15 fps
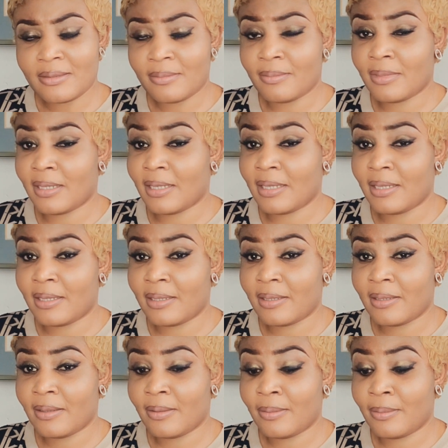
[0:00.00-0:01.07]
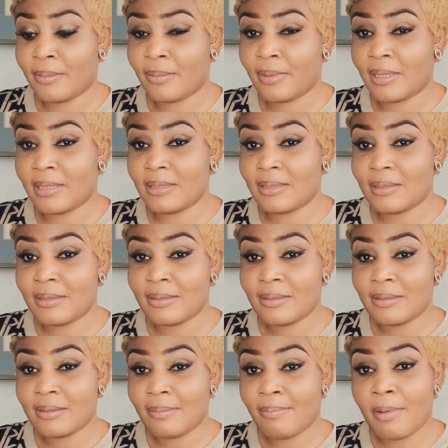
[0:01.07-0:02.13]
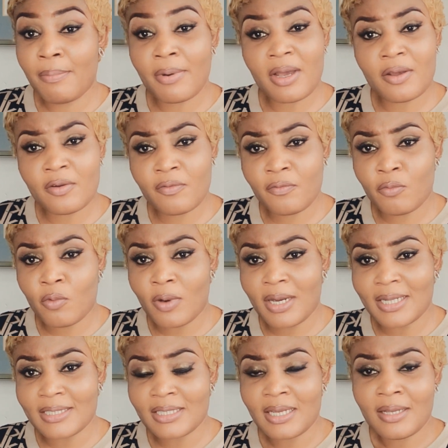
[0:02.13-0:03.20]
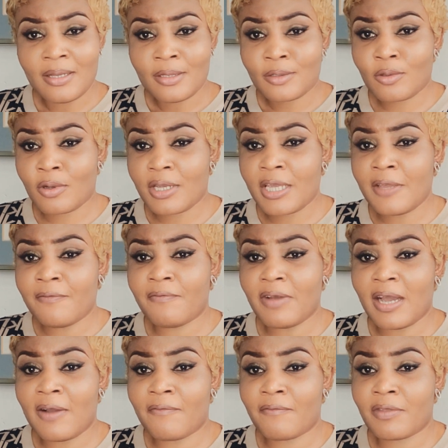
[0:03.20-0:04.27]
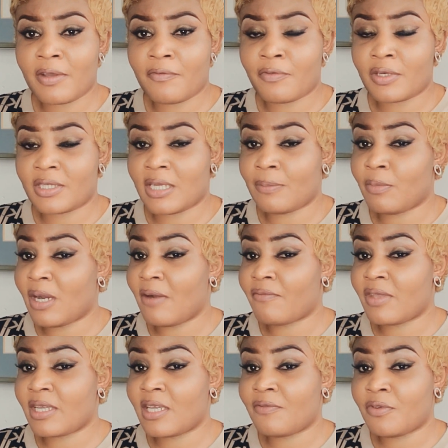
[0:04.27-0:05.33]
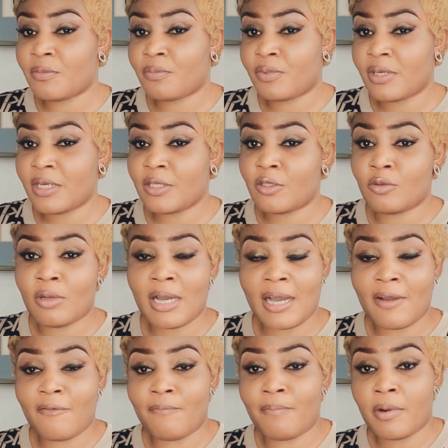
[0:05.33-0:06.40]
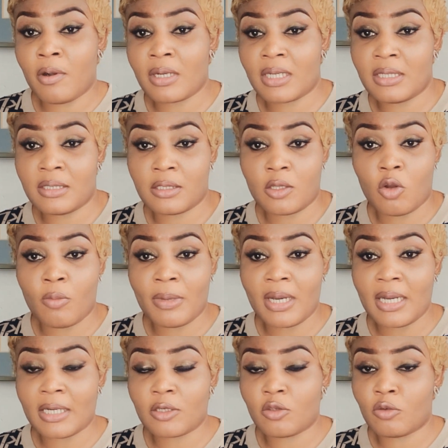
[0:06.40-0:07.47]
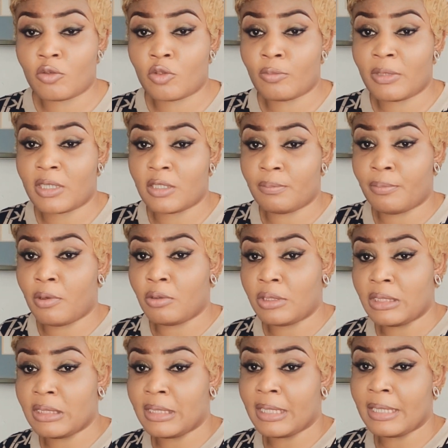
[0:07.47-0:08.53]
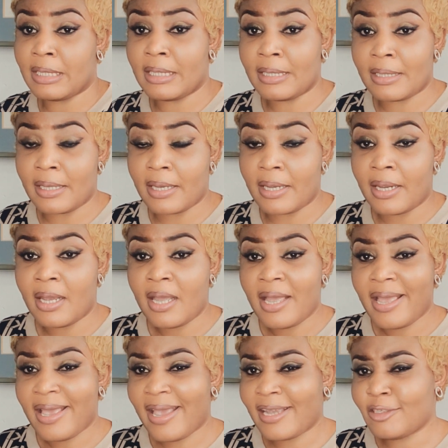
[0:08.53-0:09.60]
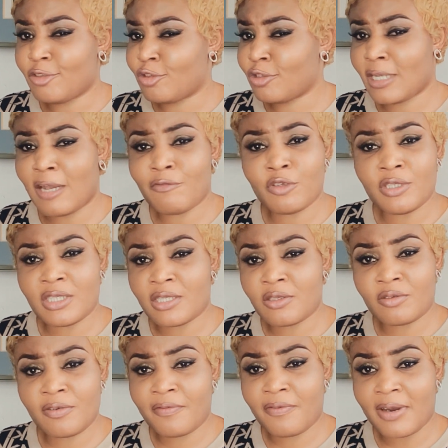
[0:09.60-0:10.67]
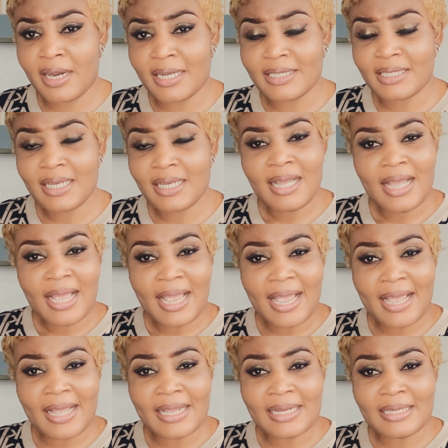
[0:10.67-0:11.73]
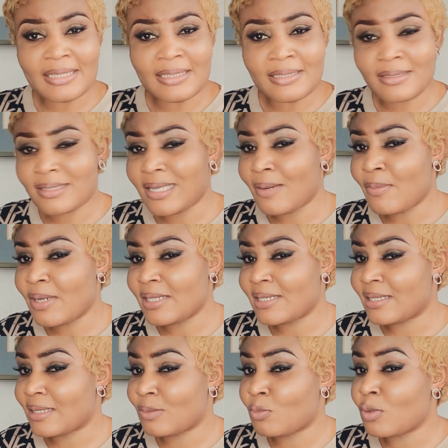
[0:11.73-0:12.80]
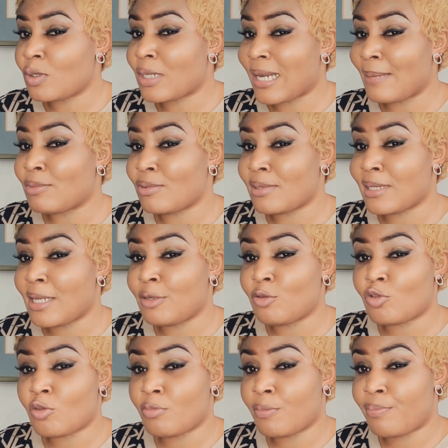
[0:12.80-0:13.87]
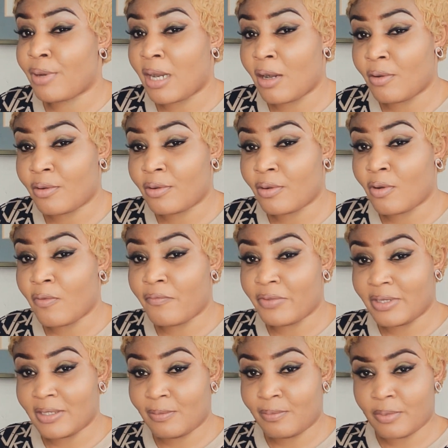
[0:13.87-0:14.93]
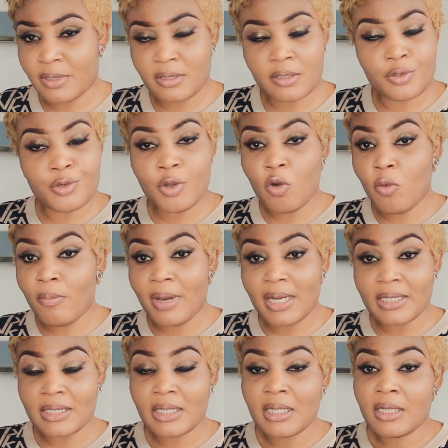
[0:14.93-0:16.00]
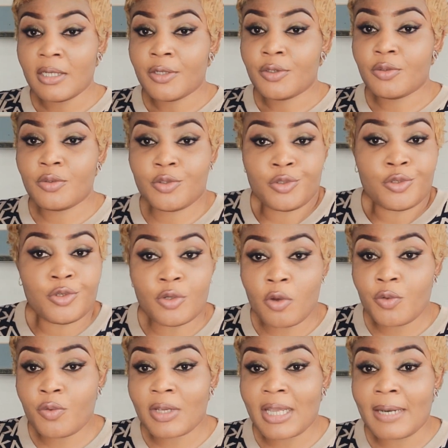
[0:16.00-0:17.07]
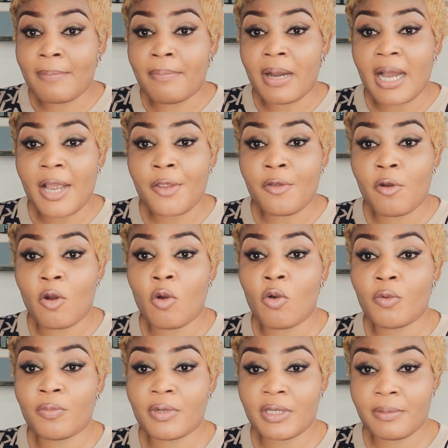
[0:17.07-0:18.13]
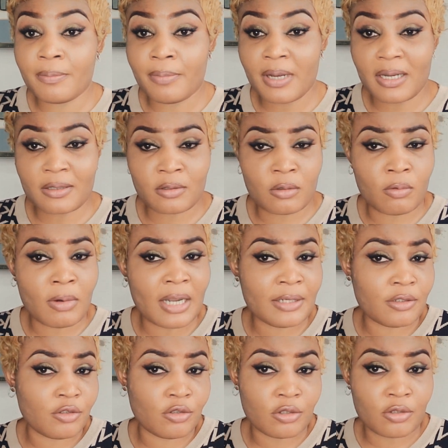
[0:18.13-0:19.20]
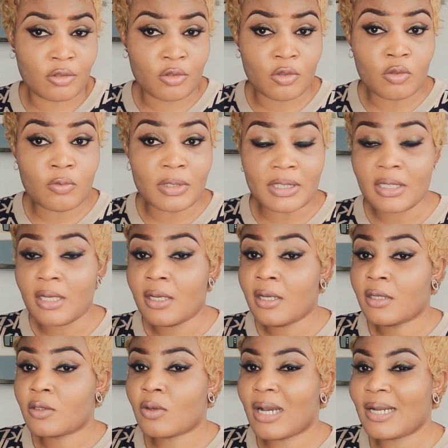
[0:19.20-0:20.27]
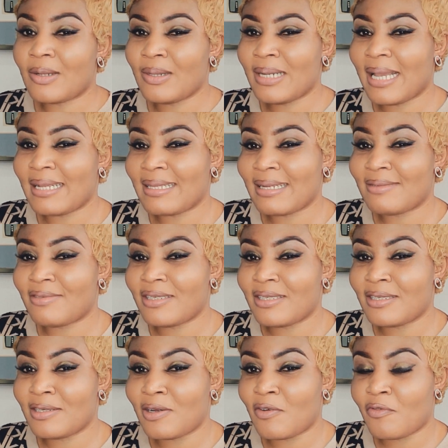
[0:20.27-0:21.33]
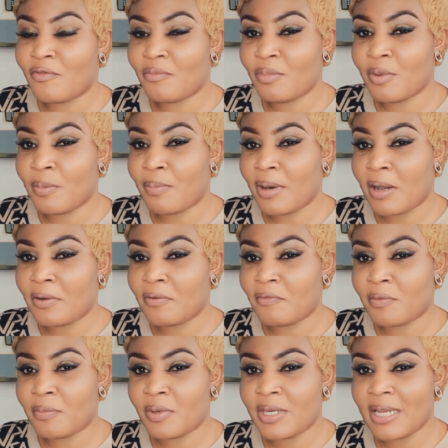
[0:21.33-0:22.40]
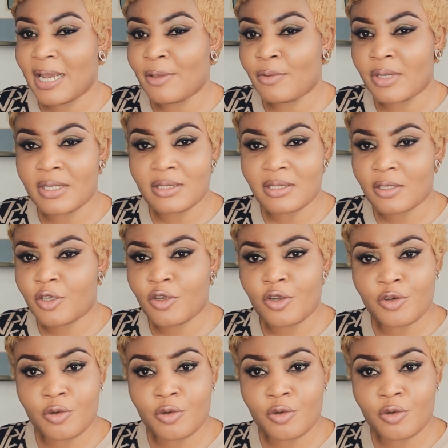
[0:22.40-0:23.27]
I'm like, what? Be proud of what? So if after, for example, after giving birth, you have bulging stomach, your stomach's bulging here and there, and you just have unnecessary fat, and someone would come to say you should be proud of this body. No man, you can buy your old body back, so why not just do it? So I don't like that reason of be proud of your body. Are you insecure?